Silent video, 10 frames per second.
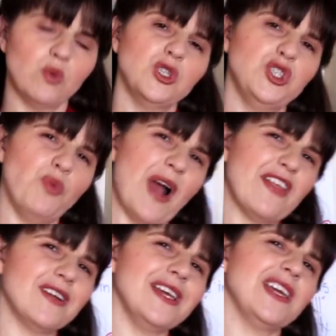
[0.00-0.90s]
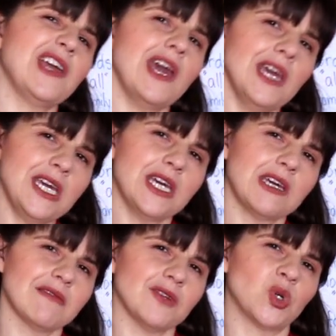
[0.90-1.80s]
would you rather eat cake
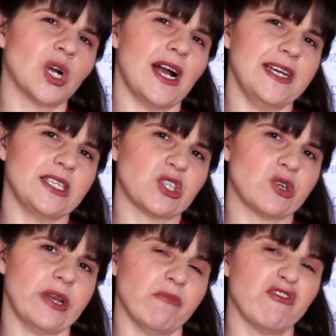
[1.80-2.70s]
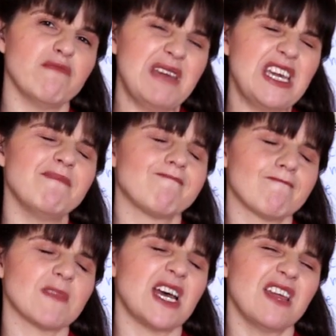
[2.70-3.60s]
or ice cream? For me,
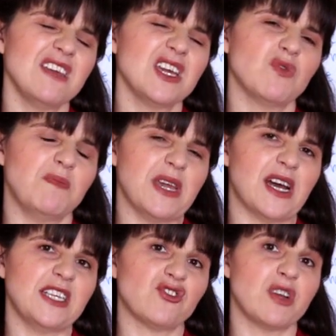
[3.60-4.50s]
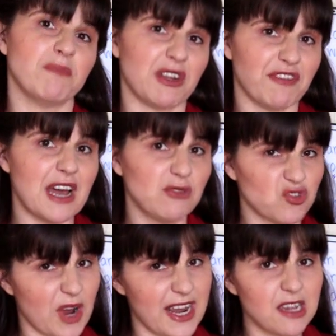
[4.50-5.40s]
I think it would be ice cream, but if I was
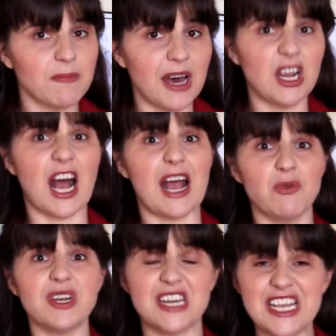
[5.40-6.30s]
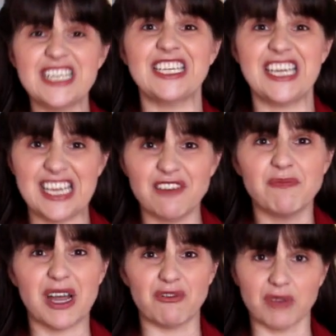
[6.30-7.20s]
writing about it, I would need to give
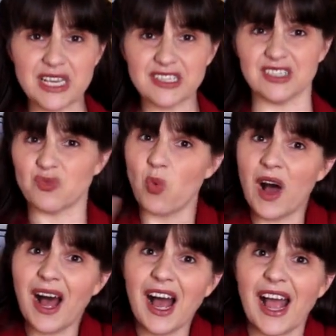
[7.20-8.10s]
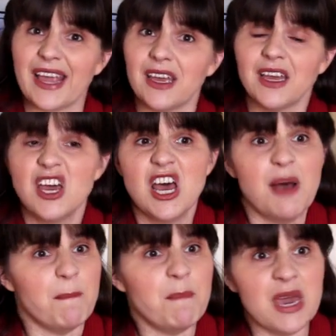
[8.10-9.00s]
my reasons why.
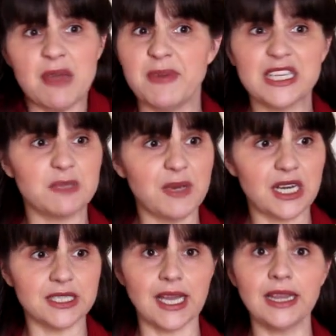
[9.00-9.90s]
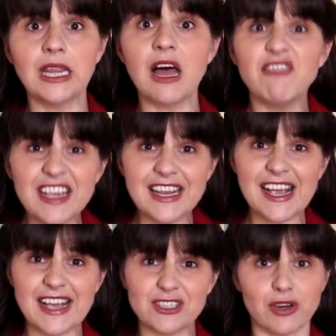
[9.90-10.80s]
Maybe it's because I love eating
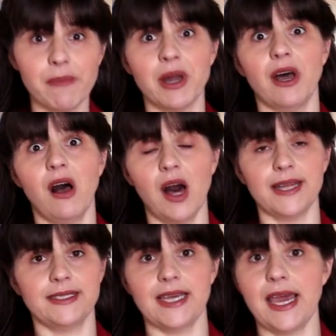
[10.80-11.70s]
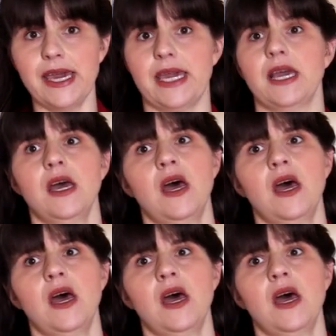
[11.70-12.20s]
ice cream on a hot day.